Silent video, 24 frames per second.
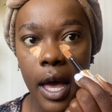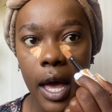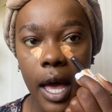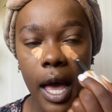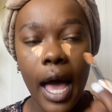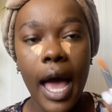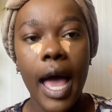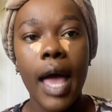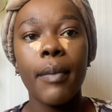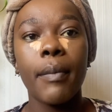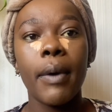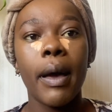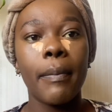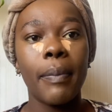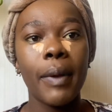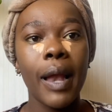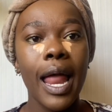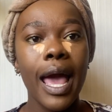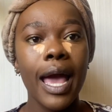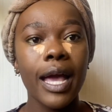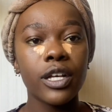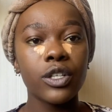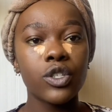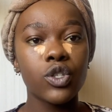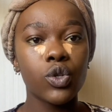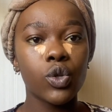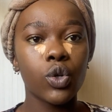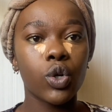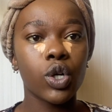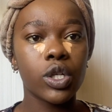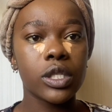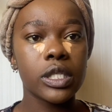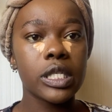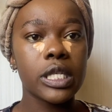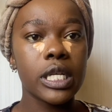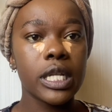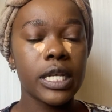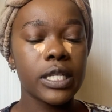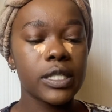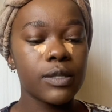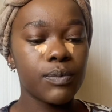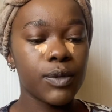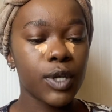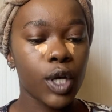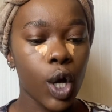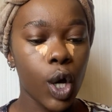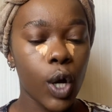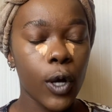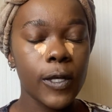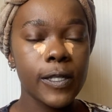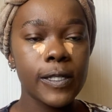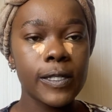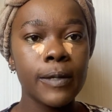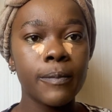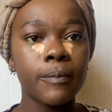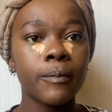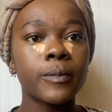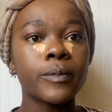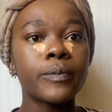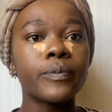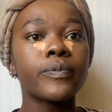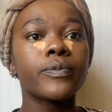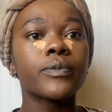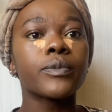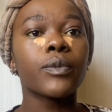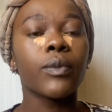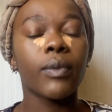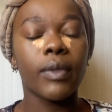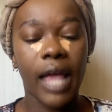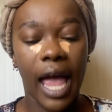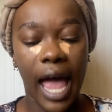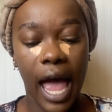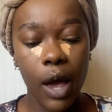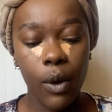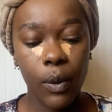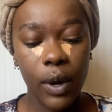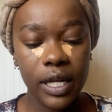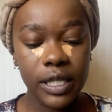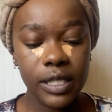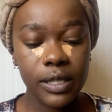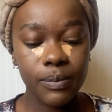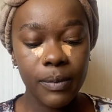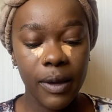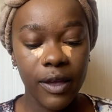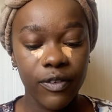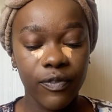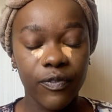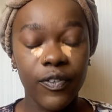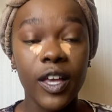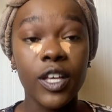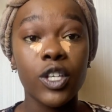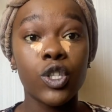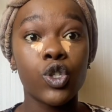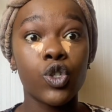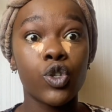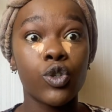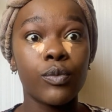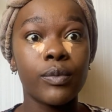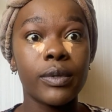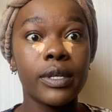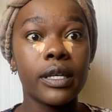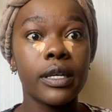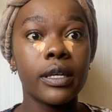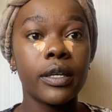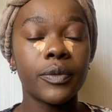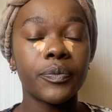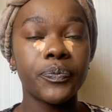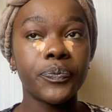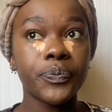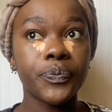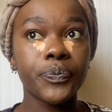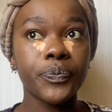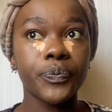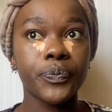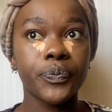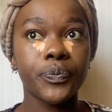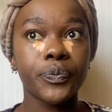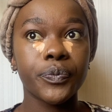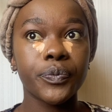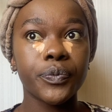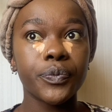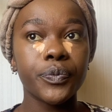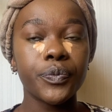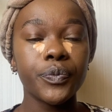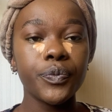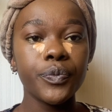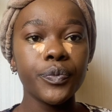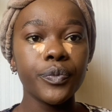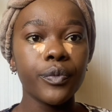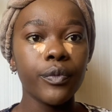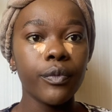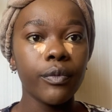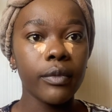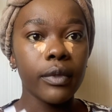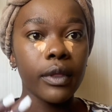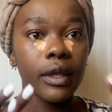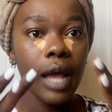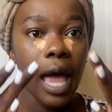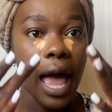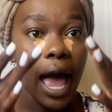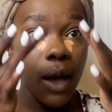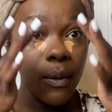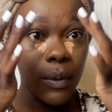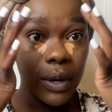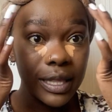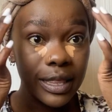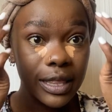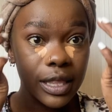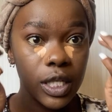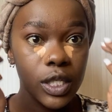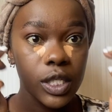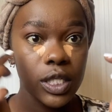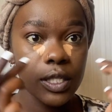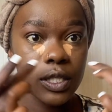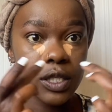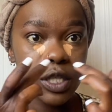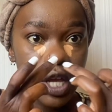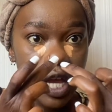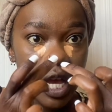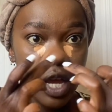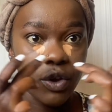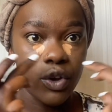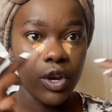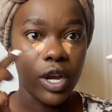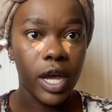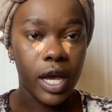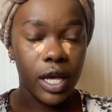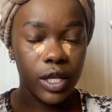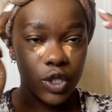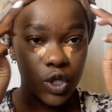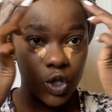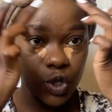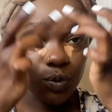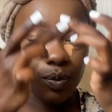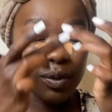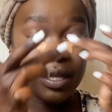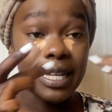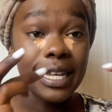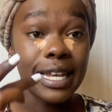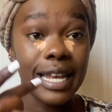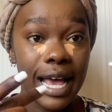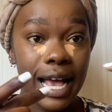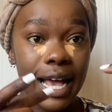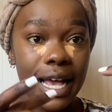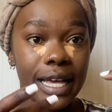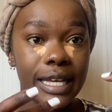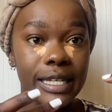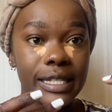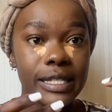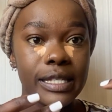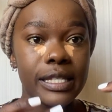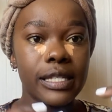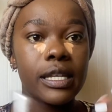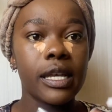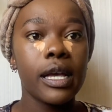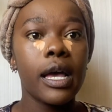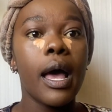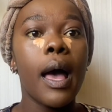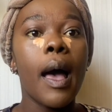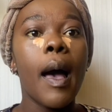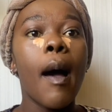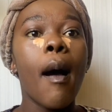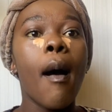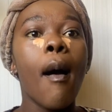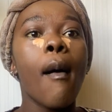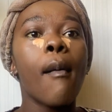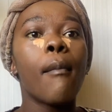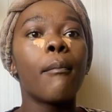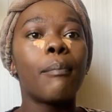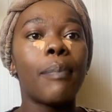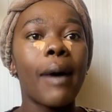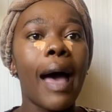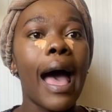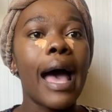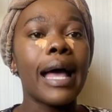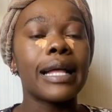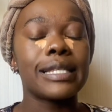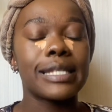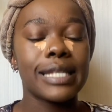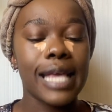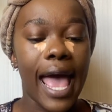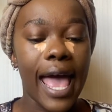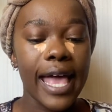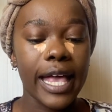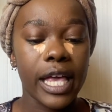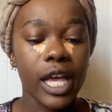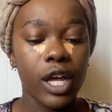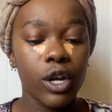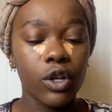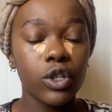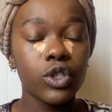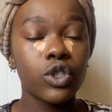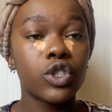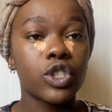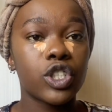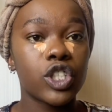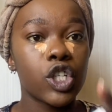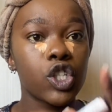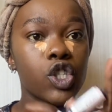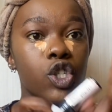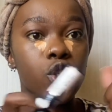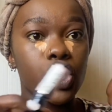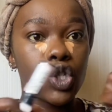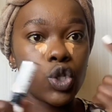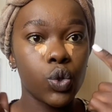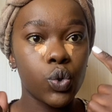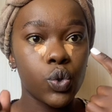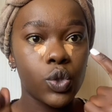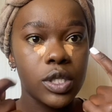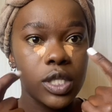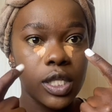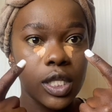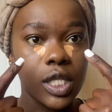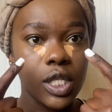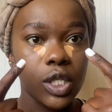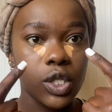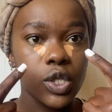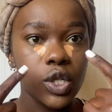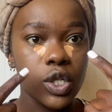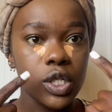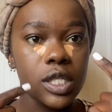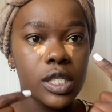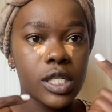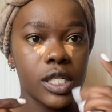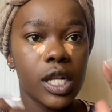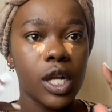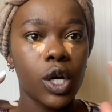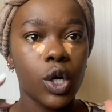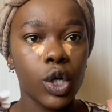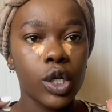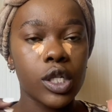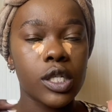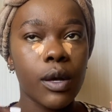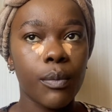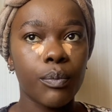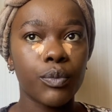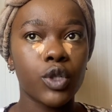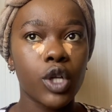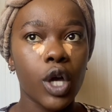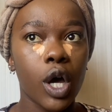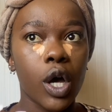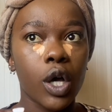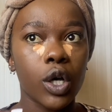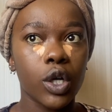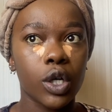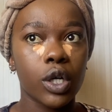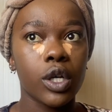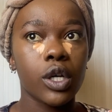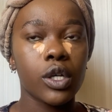I'm applying 2 concealers because I want my face to be, I want this area to be light, but I cannot just use this concealer because I'm dark.